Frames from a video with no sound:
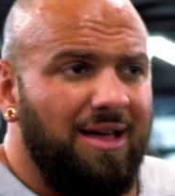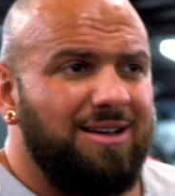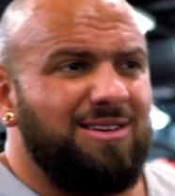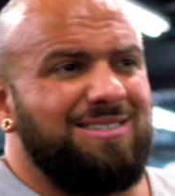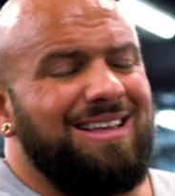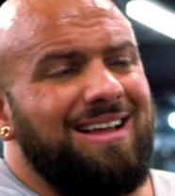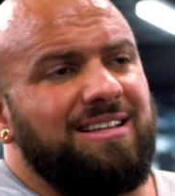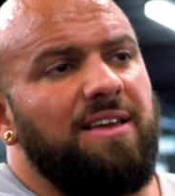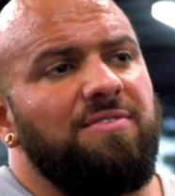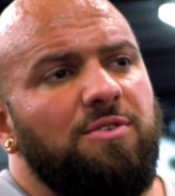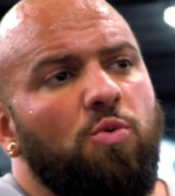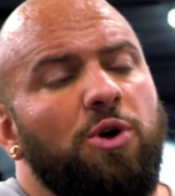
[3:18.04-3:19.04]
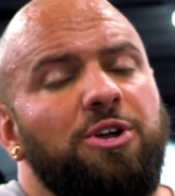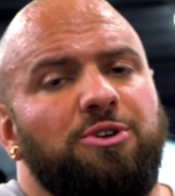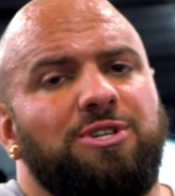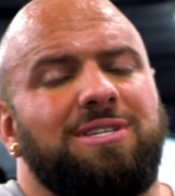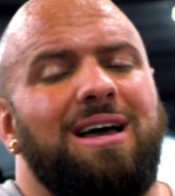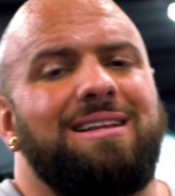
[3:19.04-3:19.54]
because working
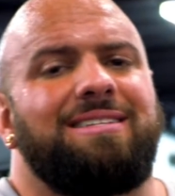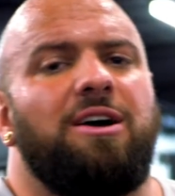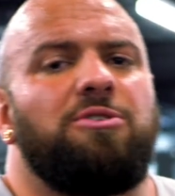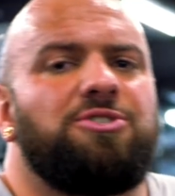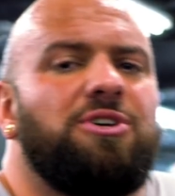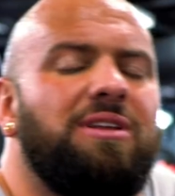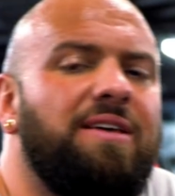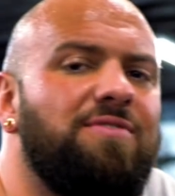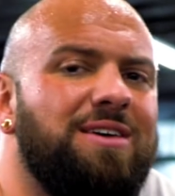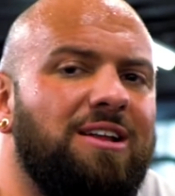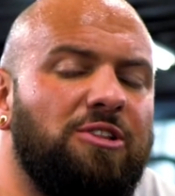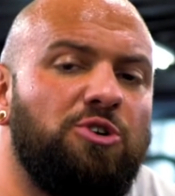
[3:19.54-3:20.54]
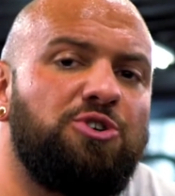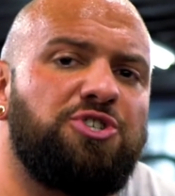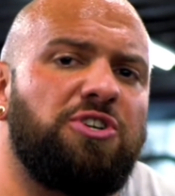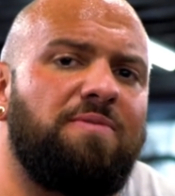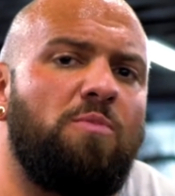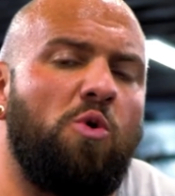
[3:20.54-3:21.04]
your side delt is gonna give you that
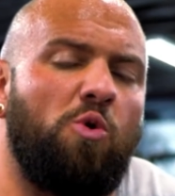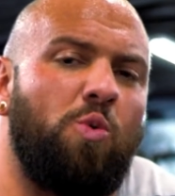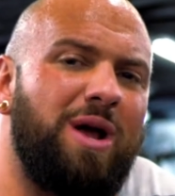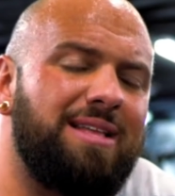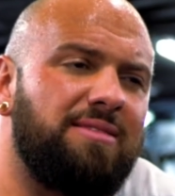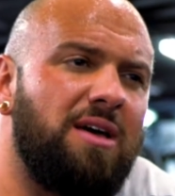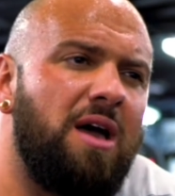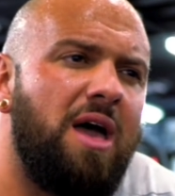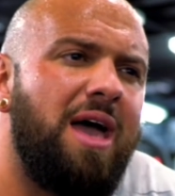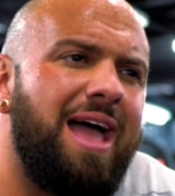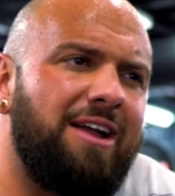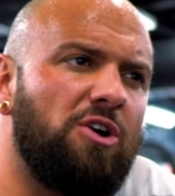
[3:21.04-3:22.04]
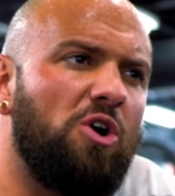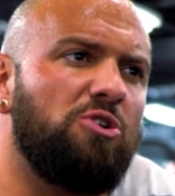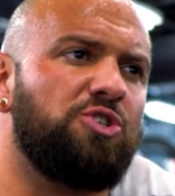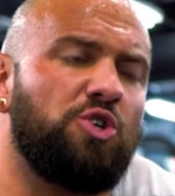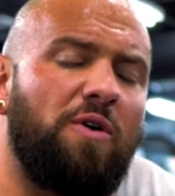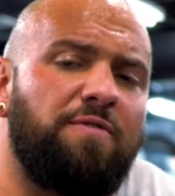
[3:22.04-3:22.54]
illusion of more width. And
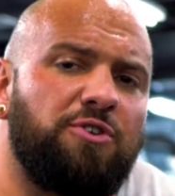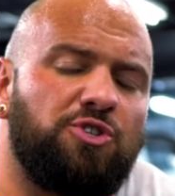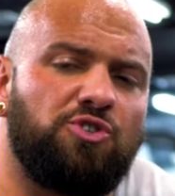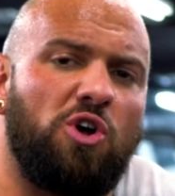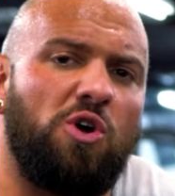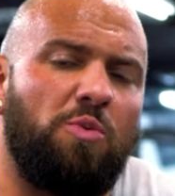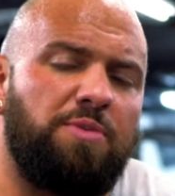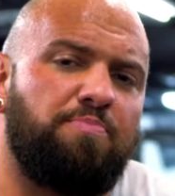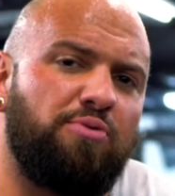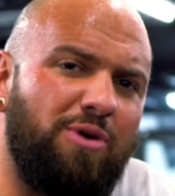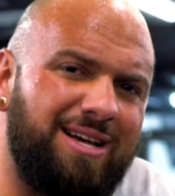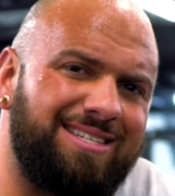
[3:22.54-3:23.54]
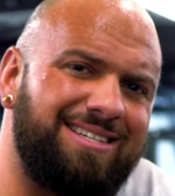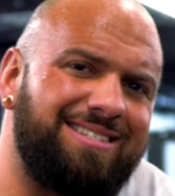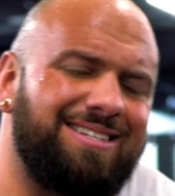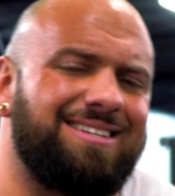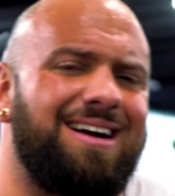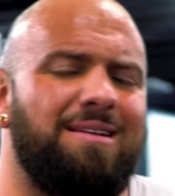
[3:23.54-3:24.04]
also if you start with
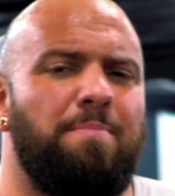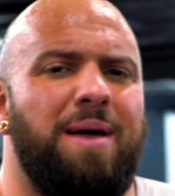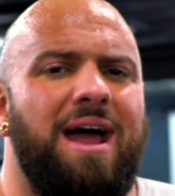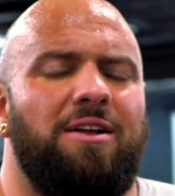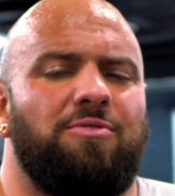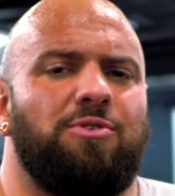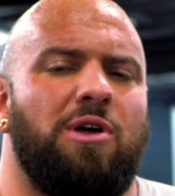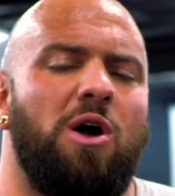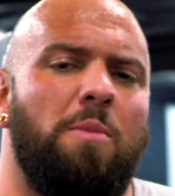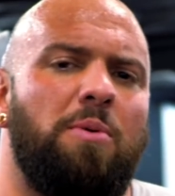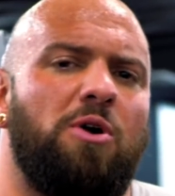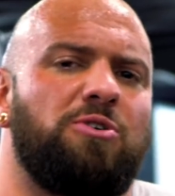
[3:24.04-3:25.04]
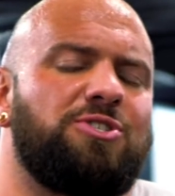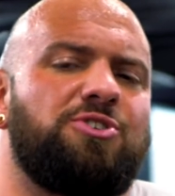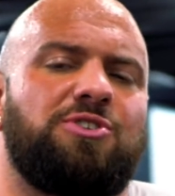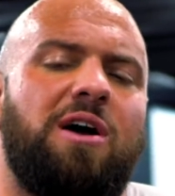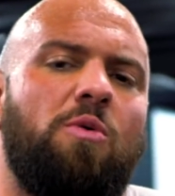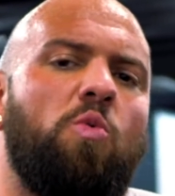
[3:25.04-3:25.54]
presses, it's kind of bad with your elbows
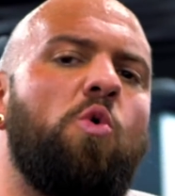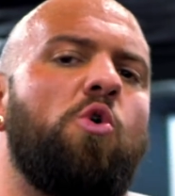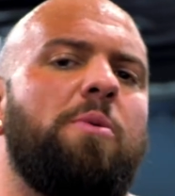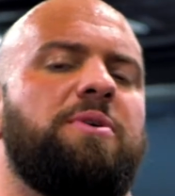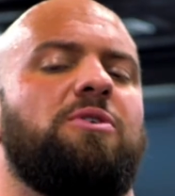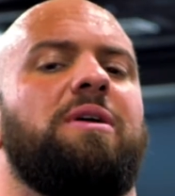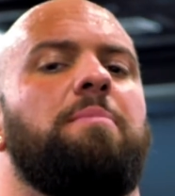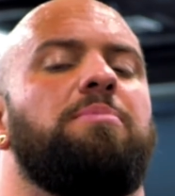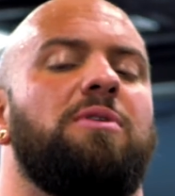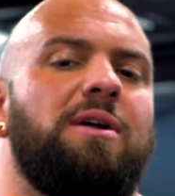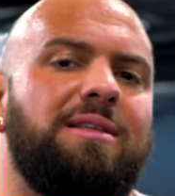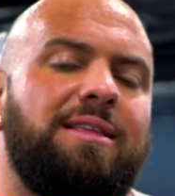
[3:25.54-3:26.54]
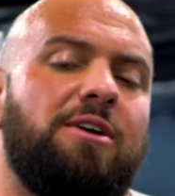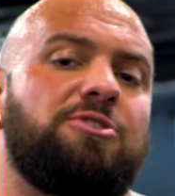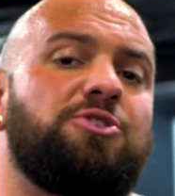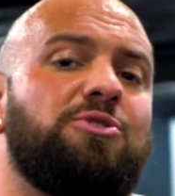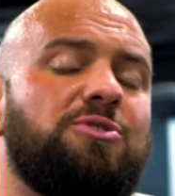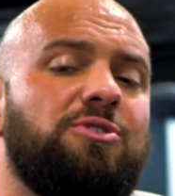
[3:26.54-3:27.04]
because you're not warm, you don't have blood in there.
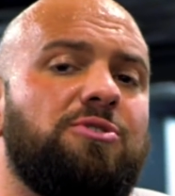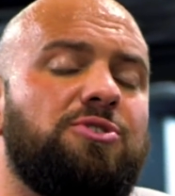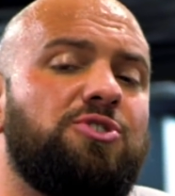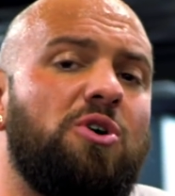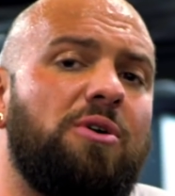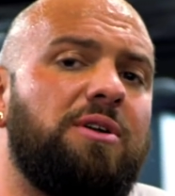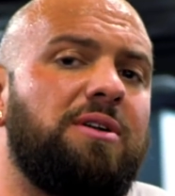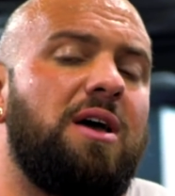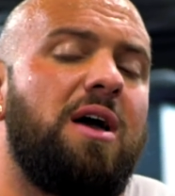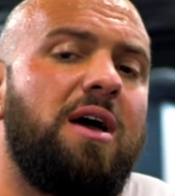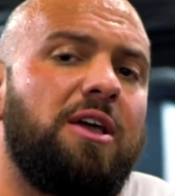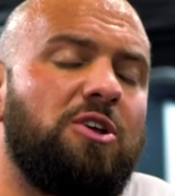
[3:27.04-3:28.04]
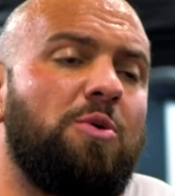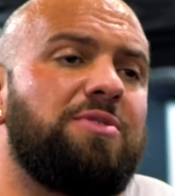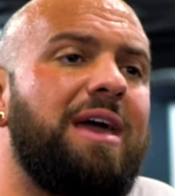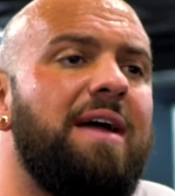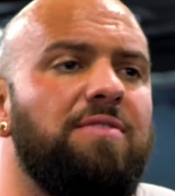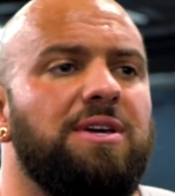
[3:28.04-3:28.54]
So you're starting
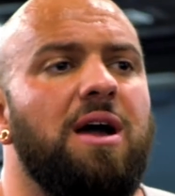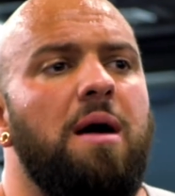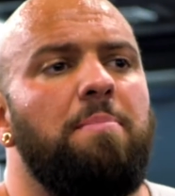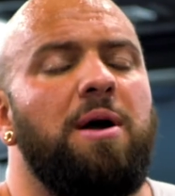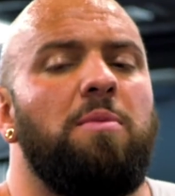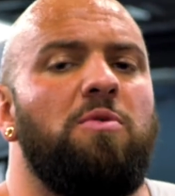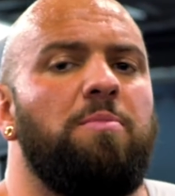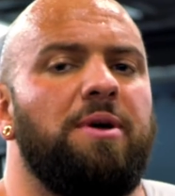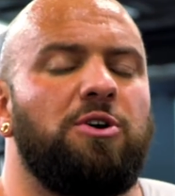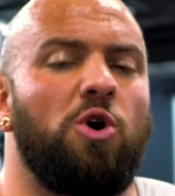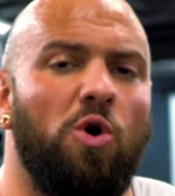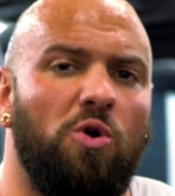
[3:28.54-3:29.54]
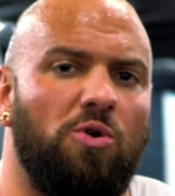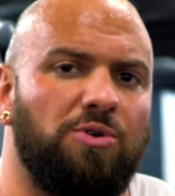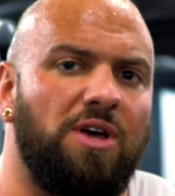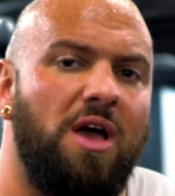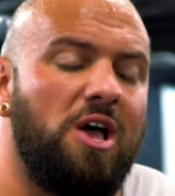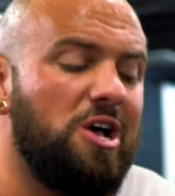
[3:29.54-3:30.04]
with a heavy compound movement
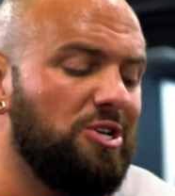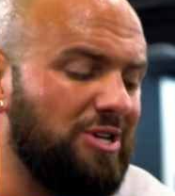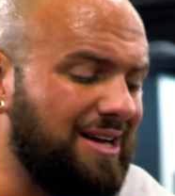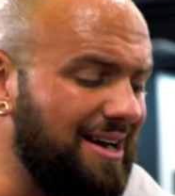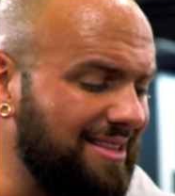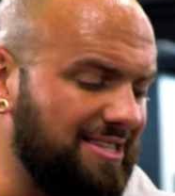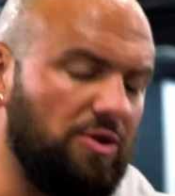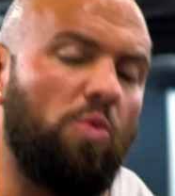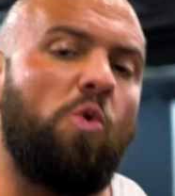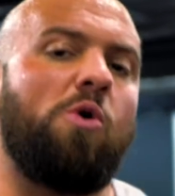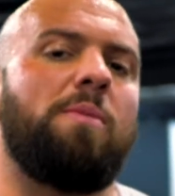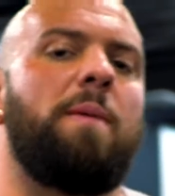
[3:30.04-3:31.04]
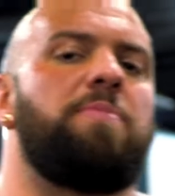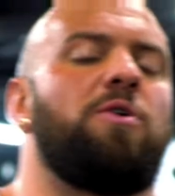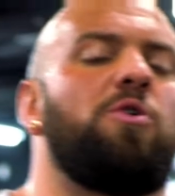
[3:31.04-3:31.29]
cold. So I kind of like to warm up